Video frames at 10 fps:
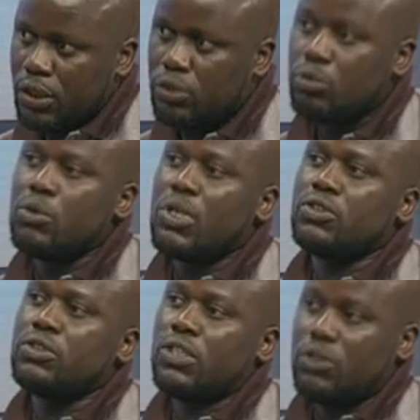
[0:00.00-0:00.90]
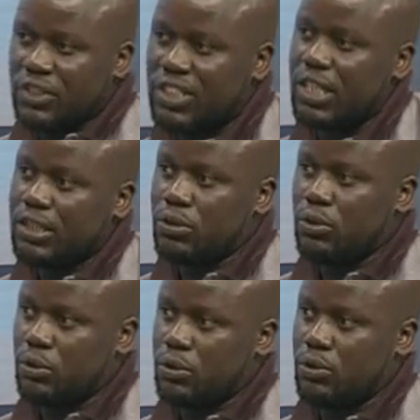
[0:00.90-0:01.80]
So we want to deconstruct it
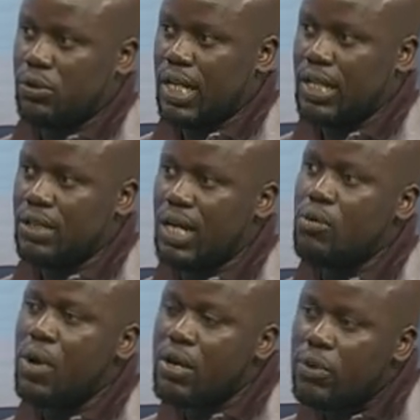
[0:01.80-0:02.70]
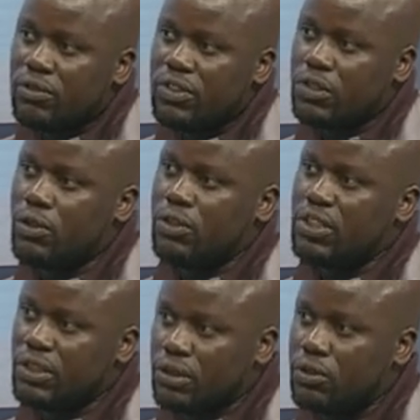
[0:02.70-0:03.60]
also. And one way of
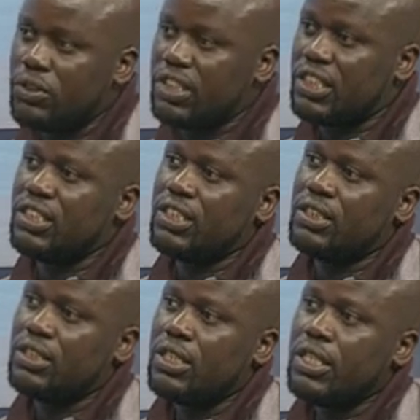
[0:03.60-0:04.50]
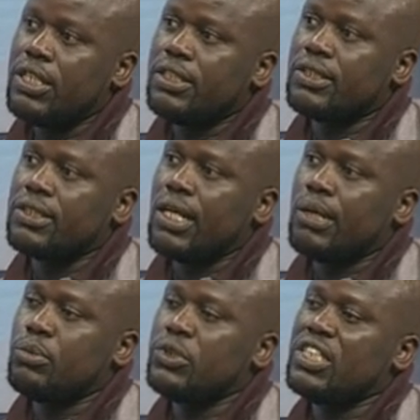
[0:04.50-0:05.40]
deconstructing it is
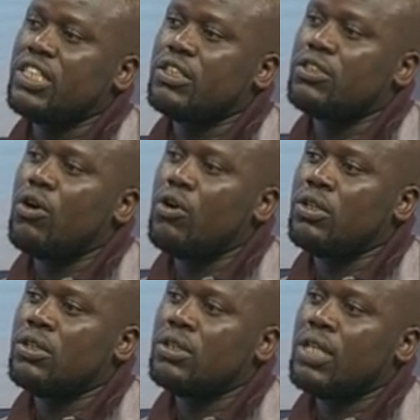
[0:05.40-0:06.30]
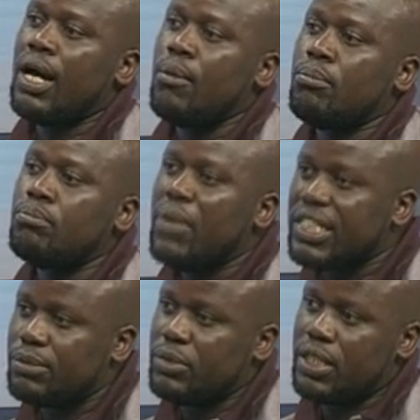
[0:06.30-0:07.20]
putting it on
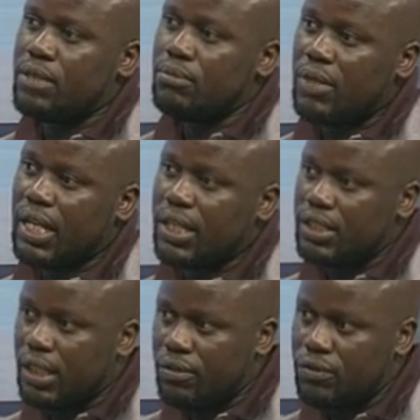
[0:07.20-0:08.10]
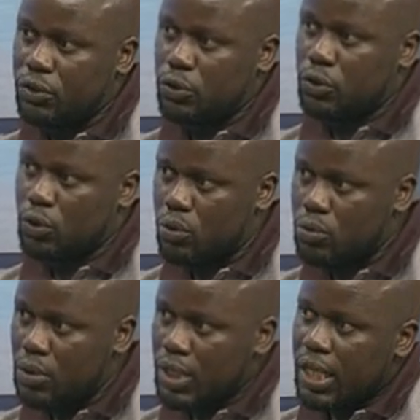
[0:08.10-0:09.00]
mass media, like a television
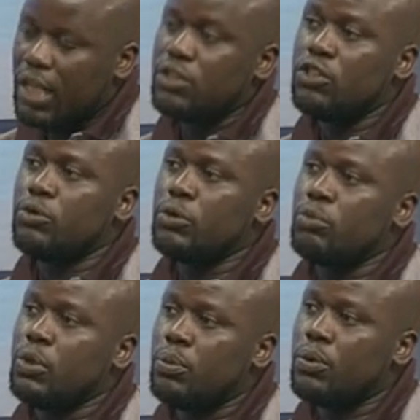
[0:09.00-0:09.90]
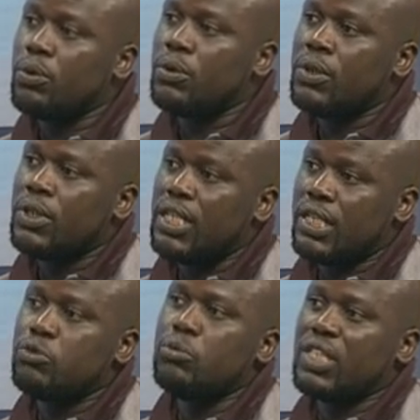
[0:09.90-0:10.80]
show, and showing people
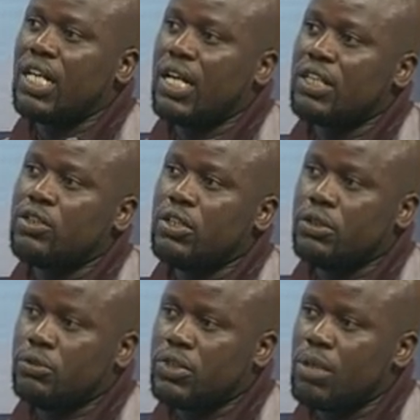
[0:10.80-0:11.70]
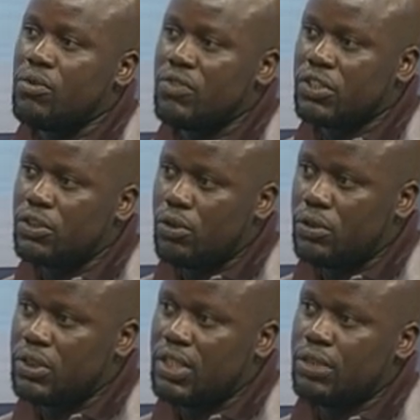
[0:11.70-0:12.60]
that women can actually do some of these
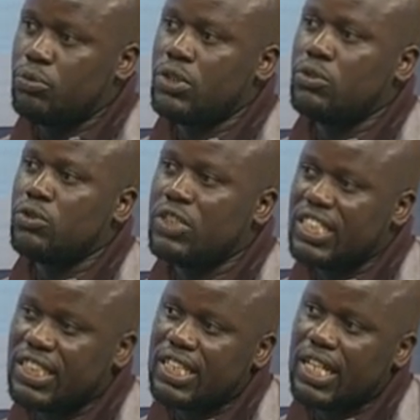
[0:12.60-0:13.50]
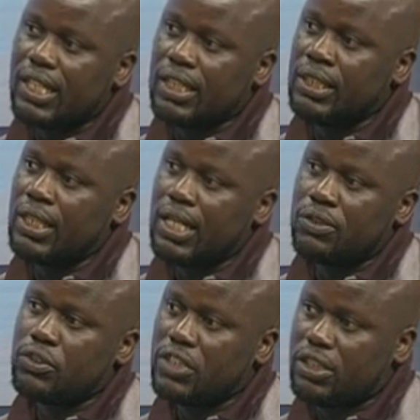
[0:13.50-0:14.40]
roles that we do not necessarily
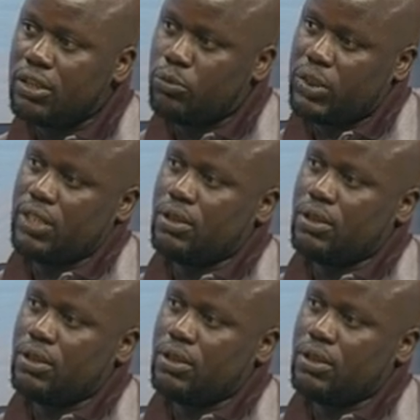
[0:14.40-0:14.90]
associate them with.